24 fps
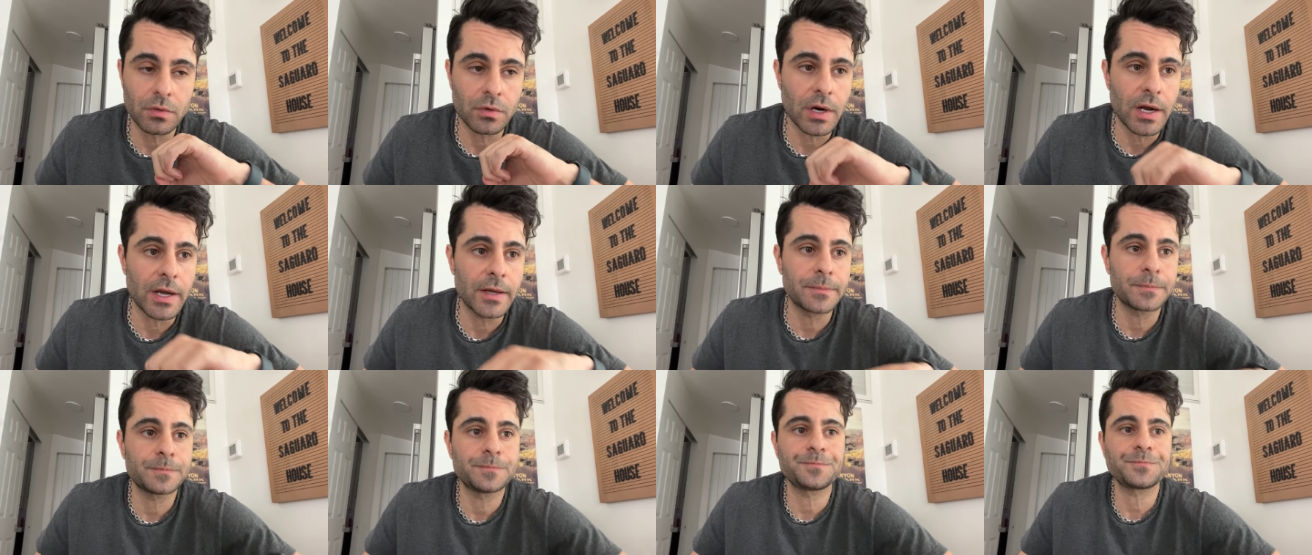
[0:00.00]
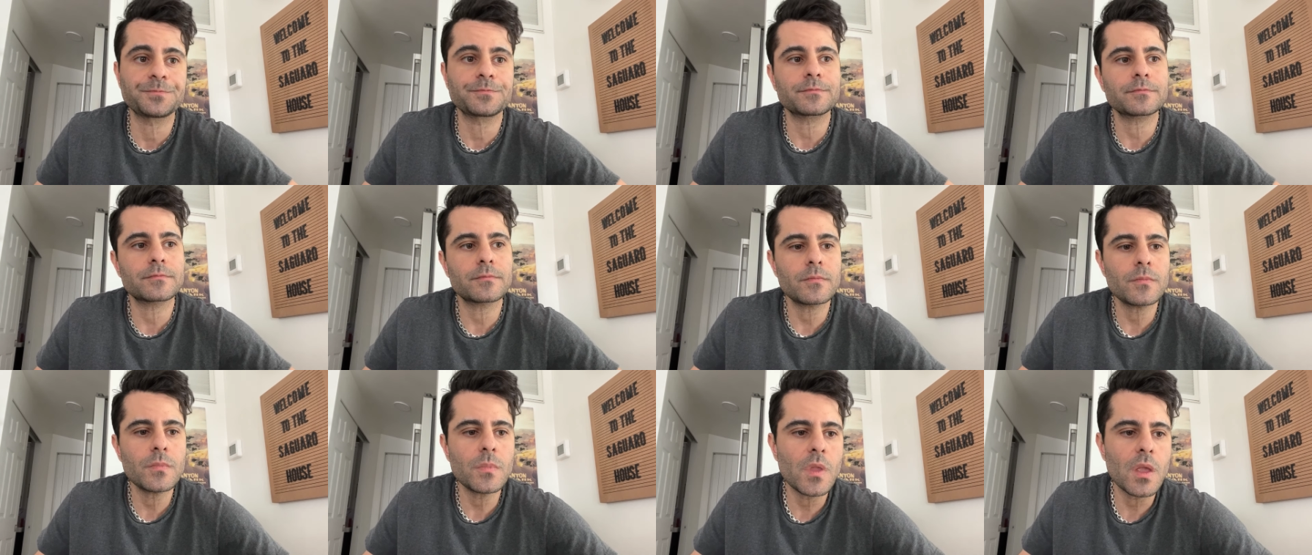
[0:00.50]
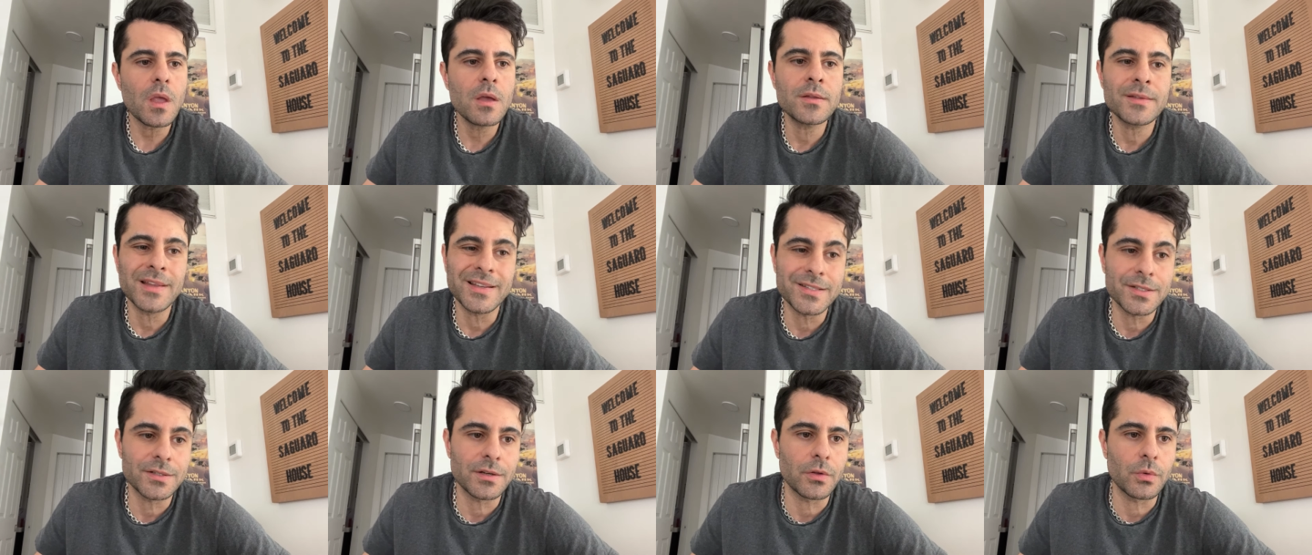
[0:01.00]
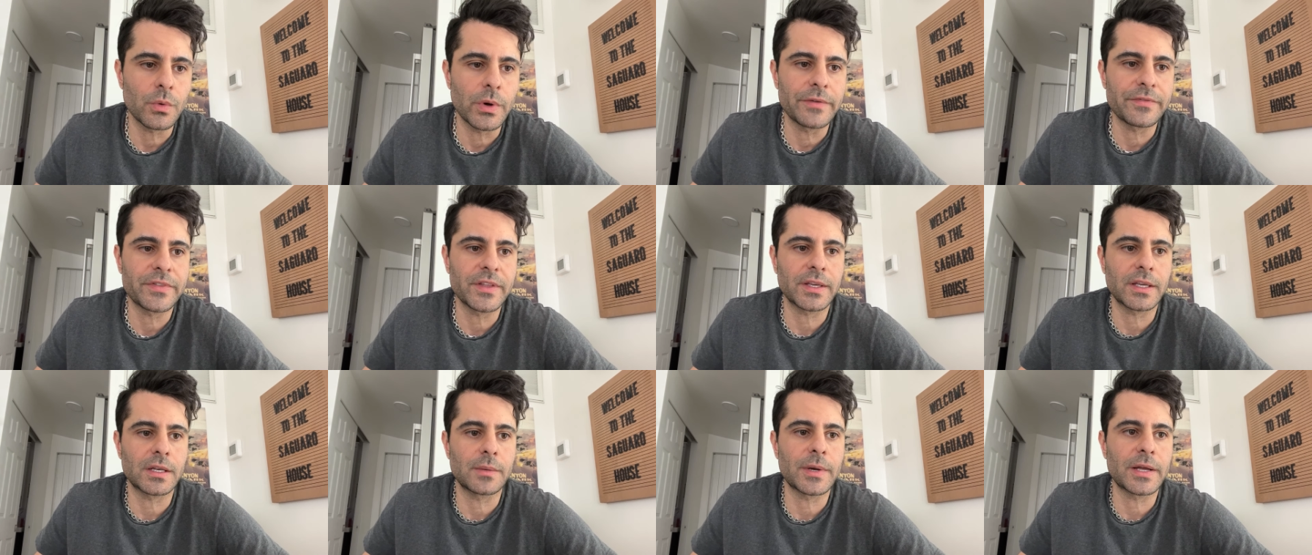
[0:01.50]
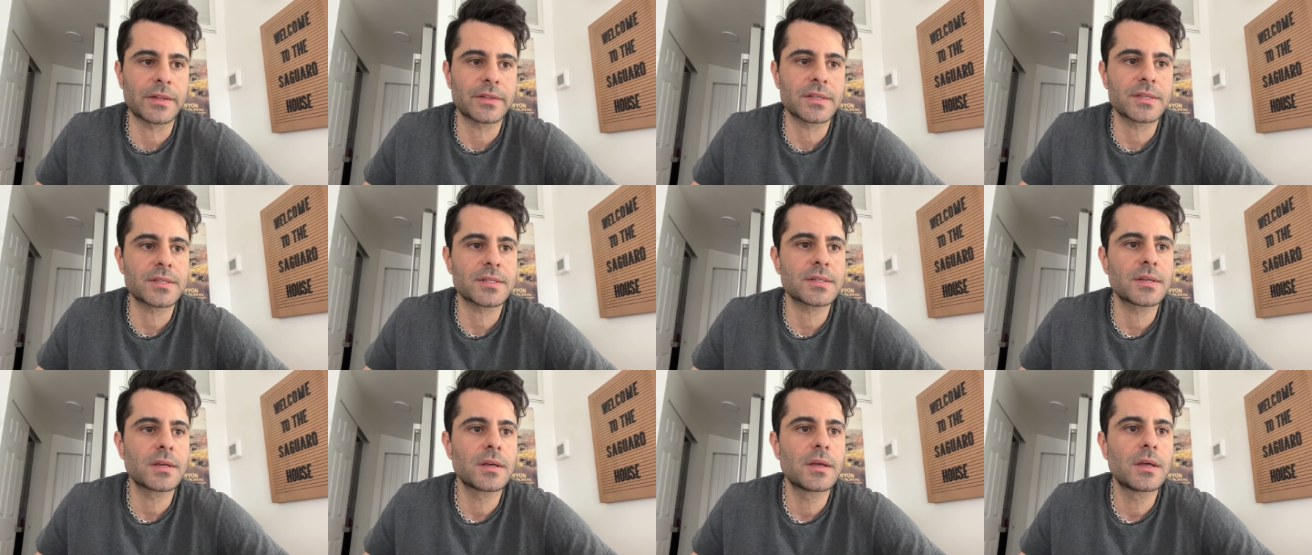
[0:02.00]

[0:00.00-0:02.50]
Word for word: right? That's another way of thinking about this.